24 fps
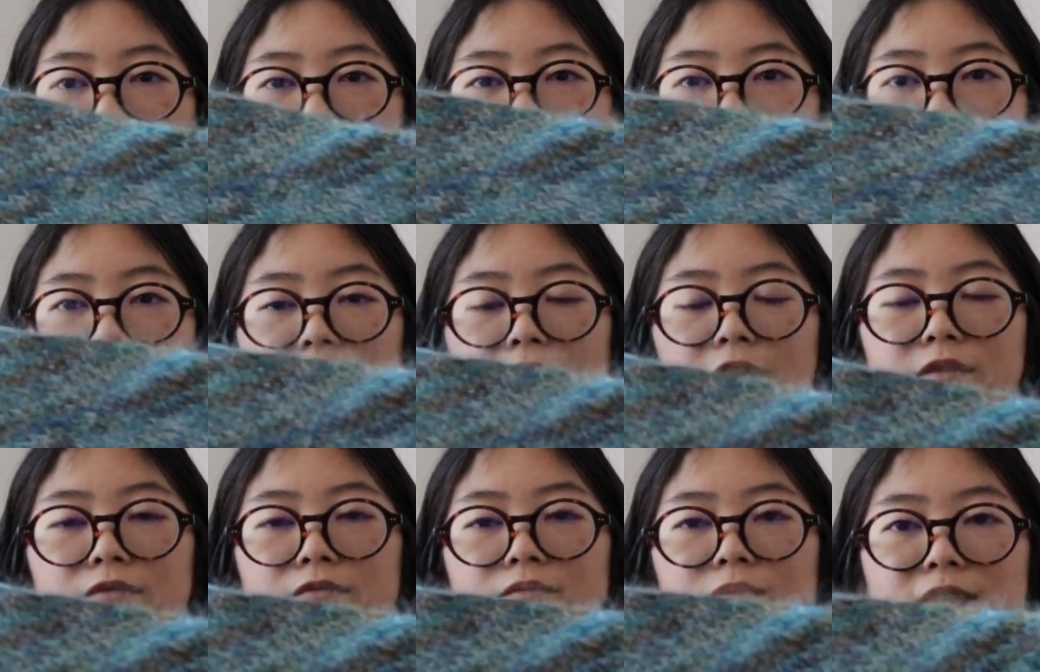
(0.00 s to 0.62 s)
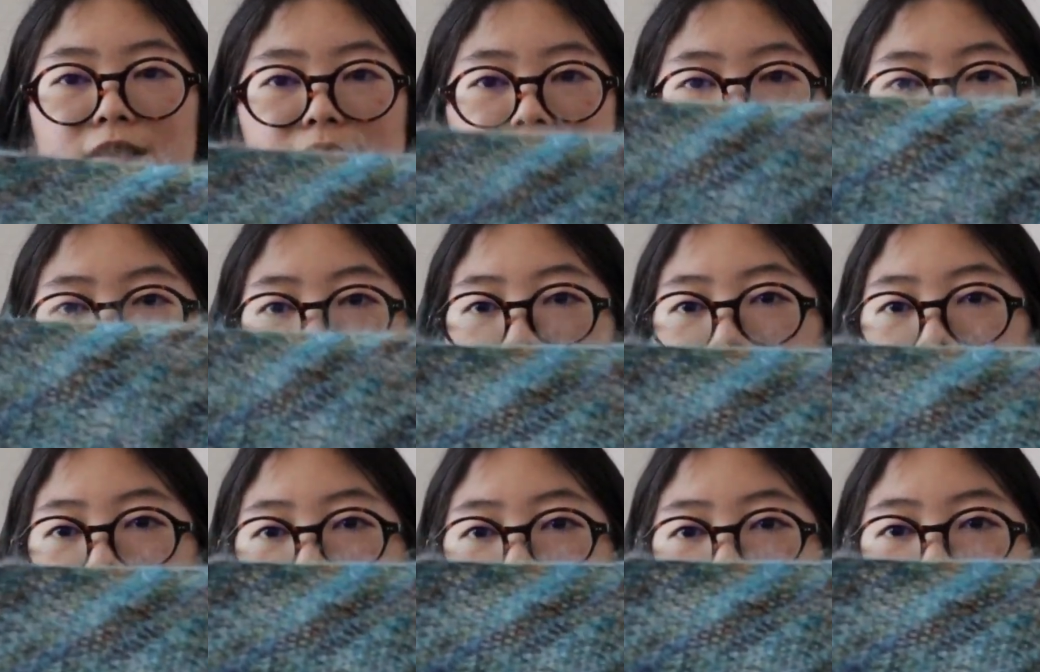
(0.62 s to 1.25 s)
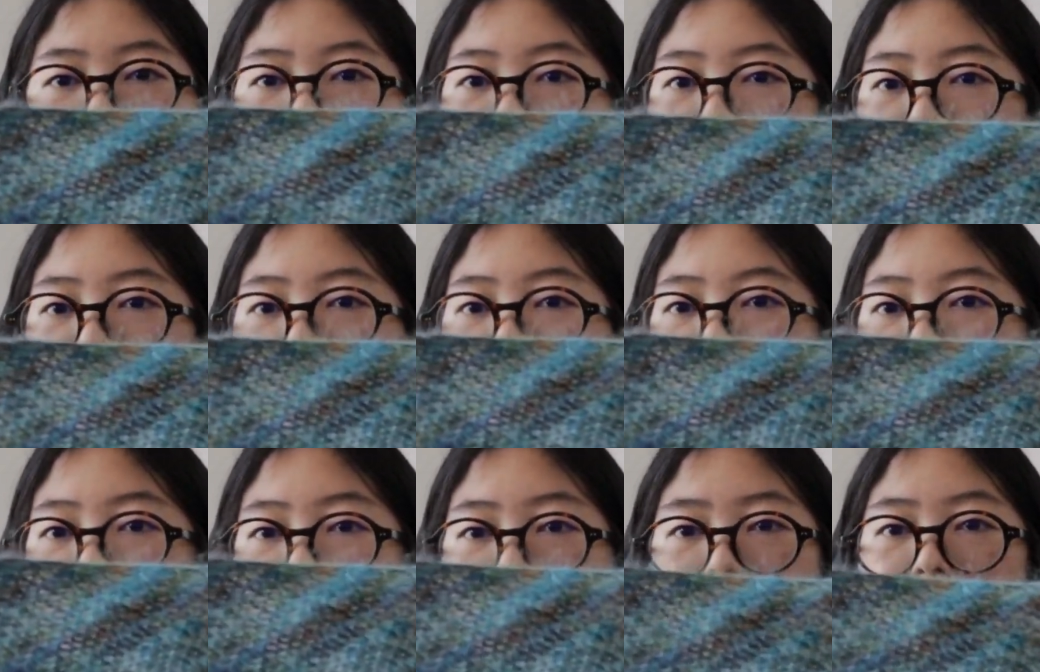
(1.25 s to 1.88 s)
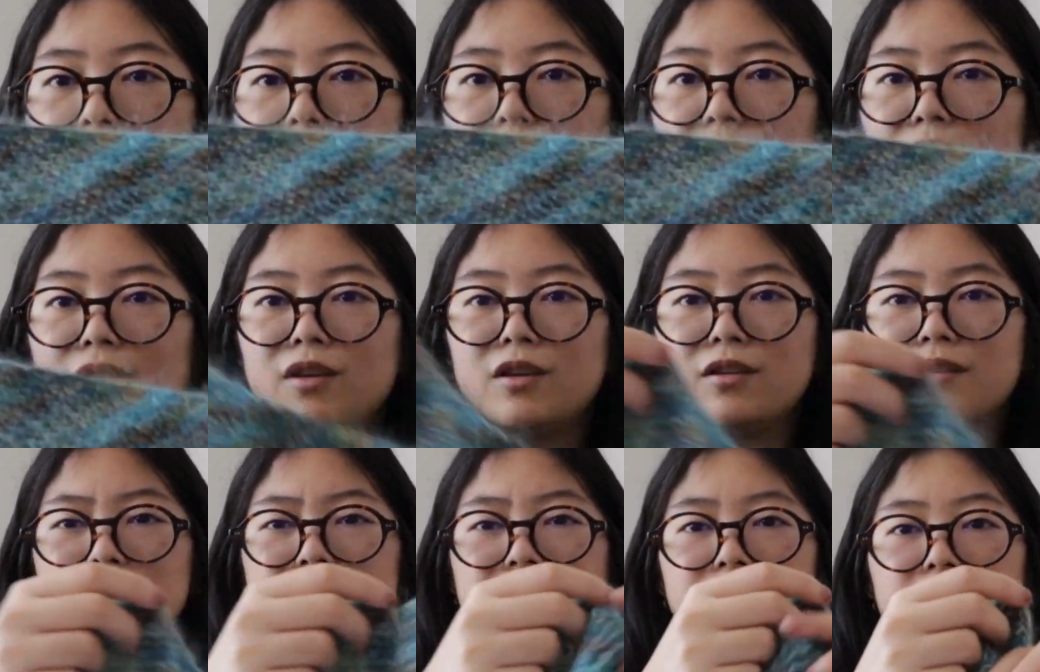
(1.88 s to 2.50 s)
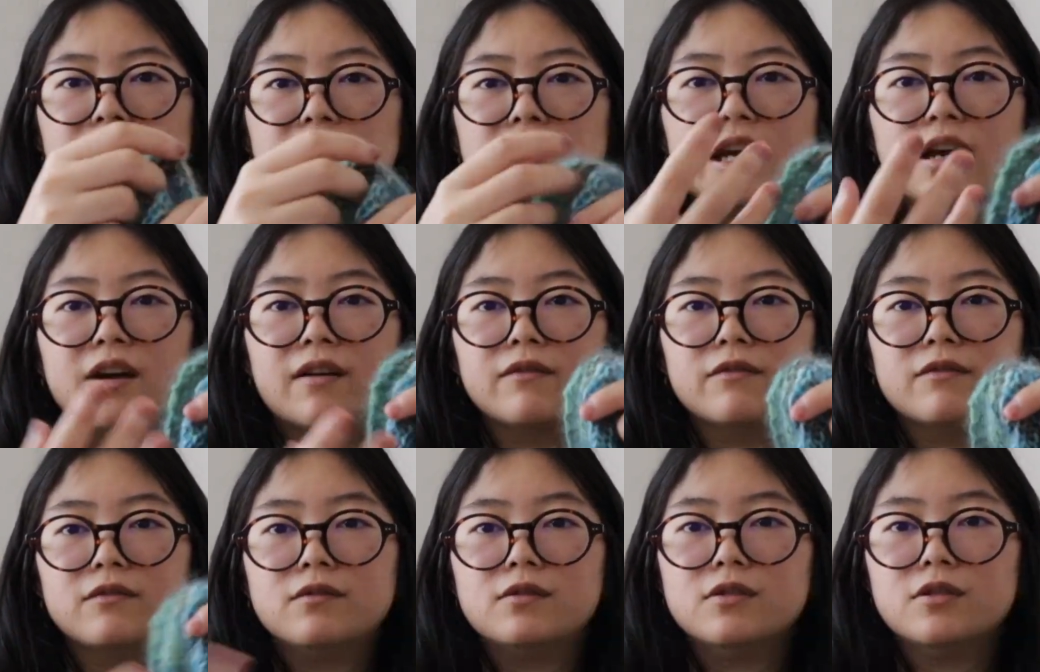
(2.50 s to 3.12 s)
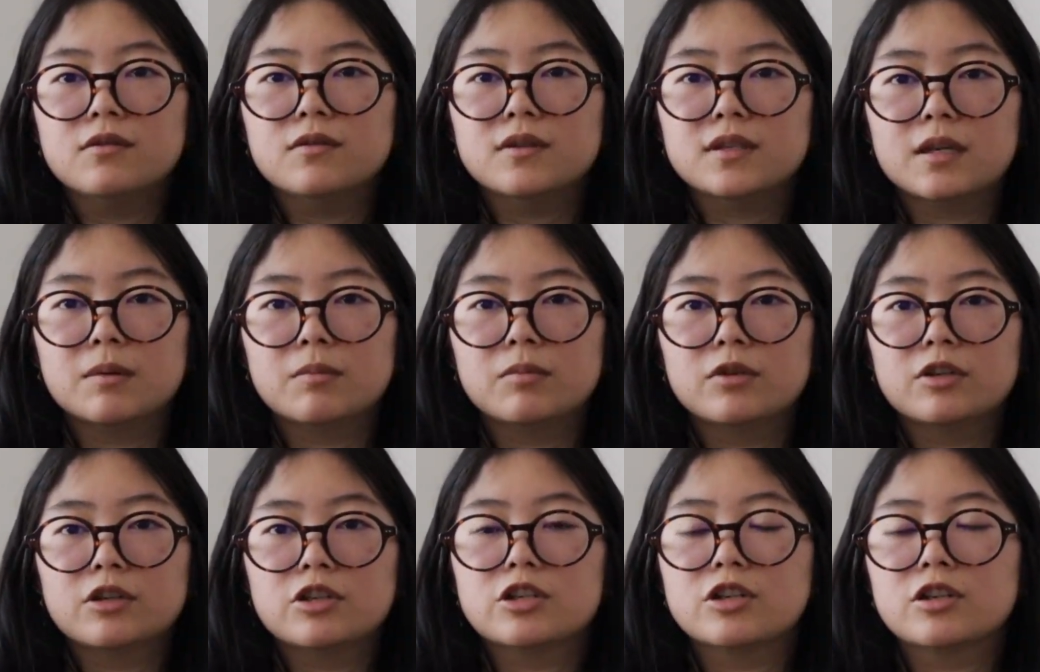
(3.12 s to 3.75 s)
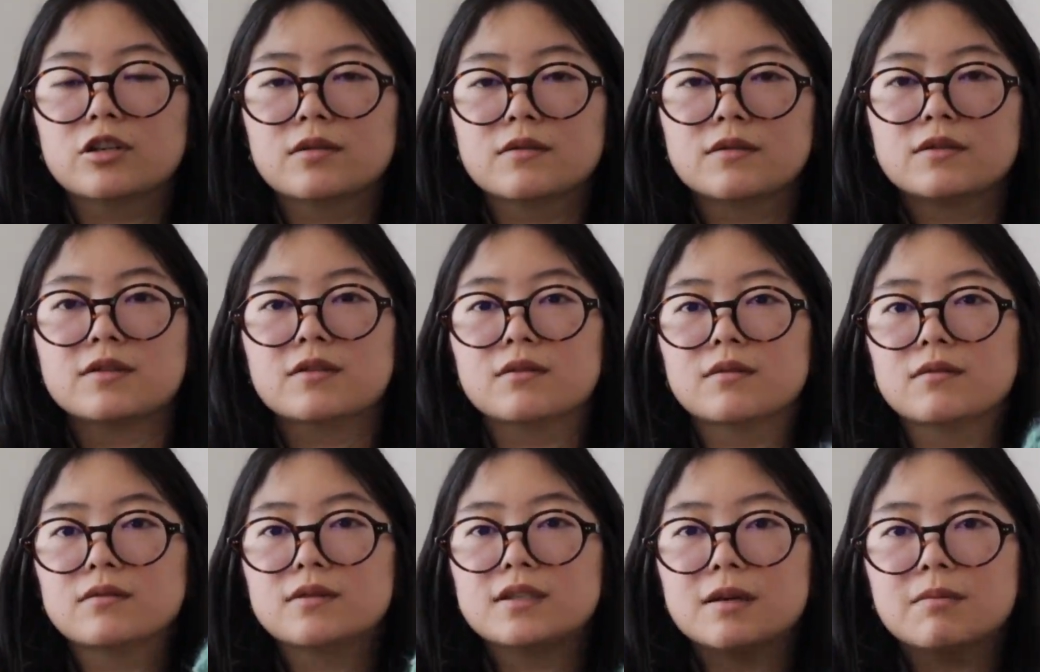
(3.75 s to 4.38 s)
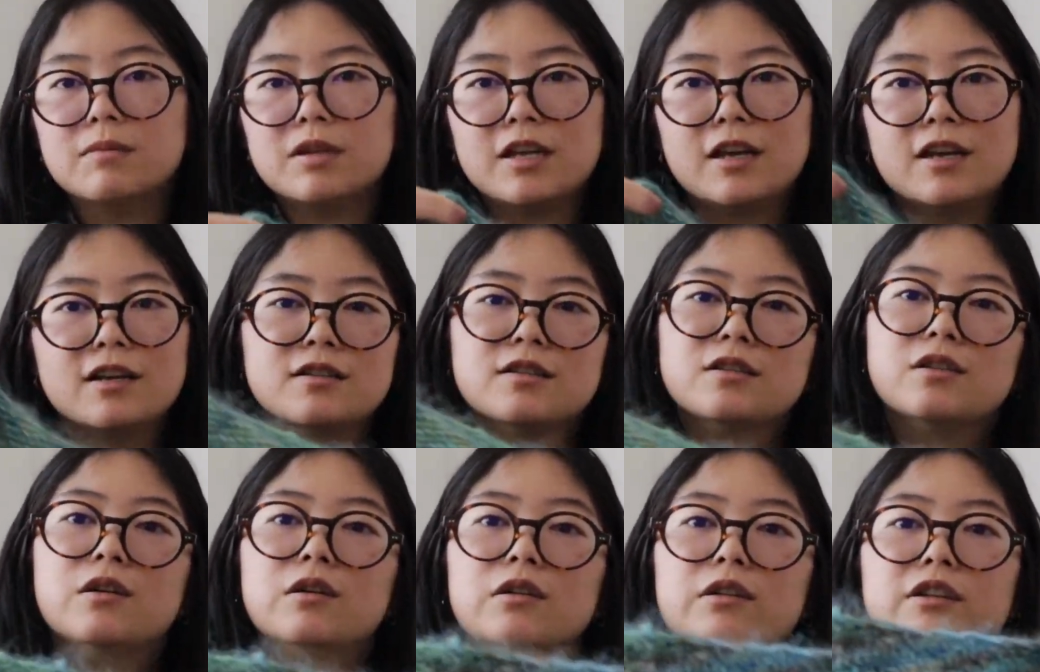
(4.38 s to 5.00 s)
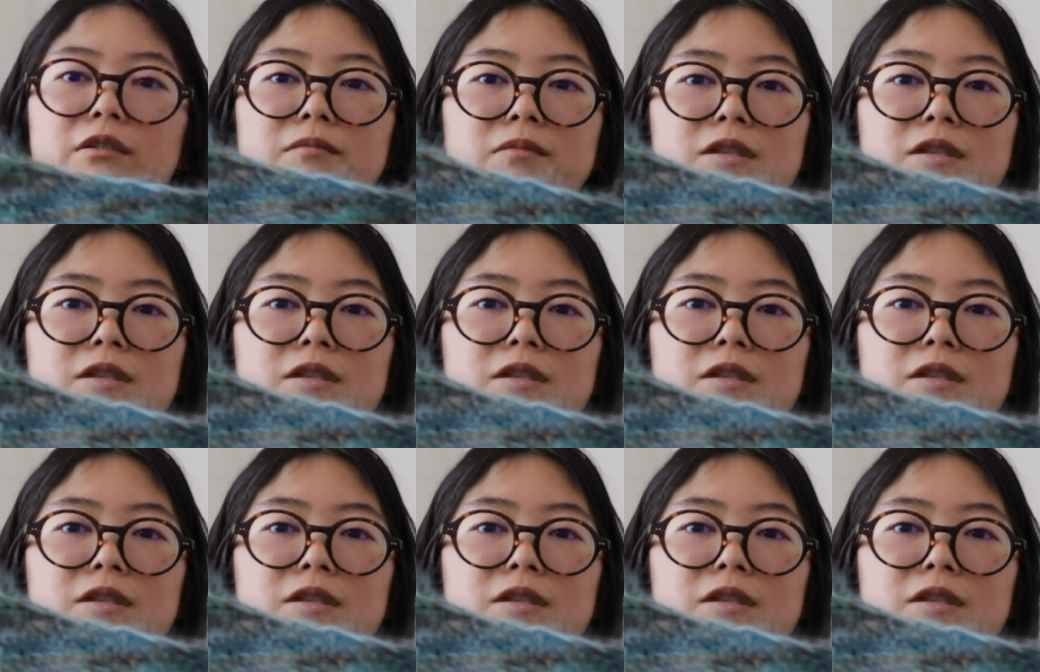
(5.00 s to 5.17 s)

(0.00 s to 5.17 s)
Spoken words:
the same one color on the other side, you'd have two separate shawls. So something has to hold